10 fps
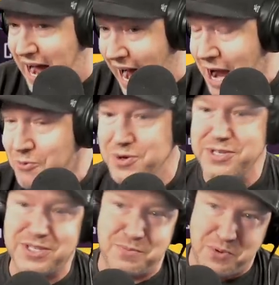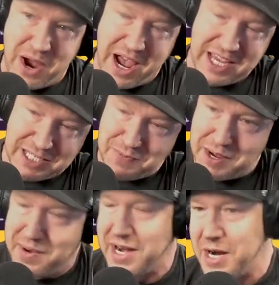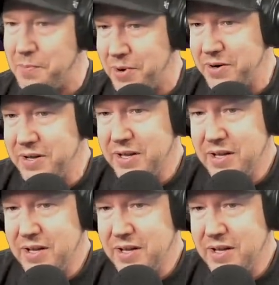I was surprised by my number.